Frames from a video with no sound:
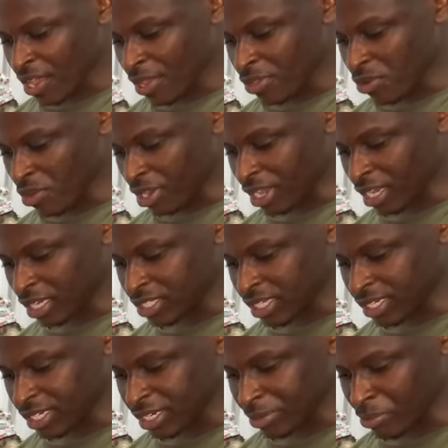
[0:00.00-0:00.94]
Your
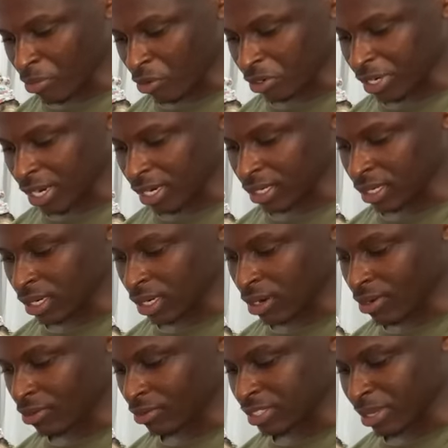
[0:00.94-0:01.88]
kitchen remodel
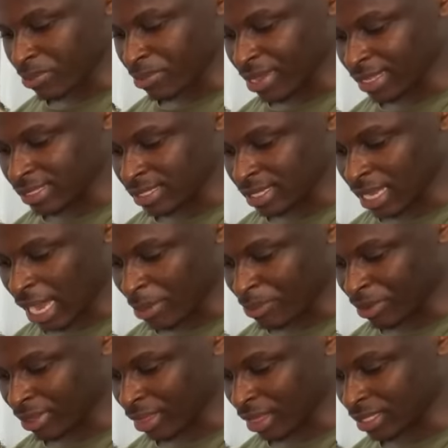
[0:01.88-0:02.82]
looks amazing.
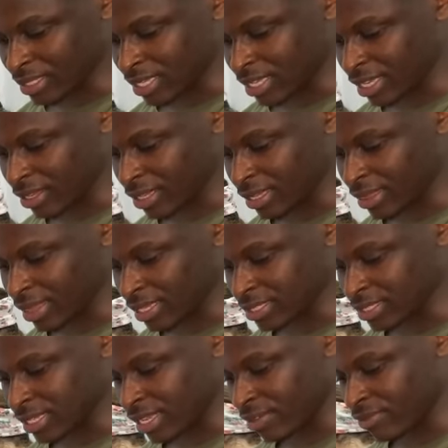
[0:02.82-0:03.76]
Happy
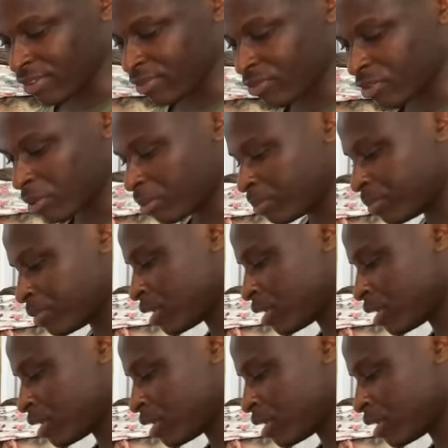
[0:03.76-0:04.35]
Thanksgiving from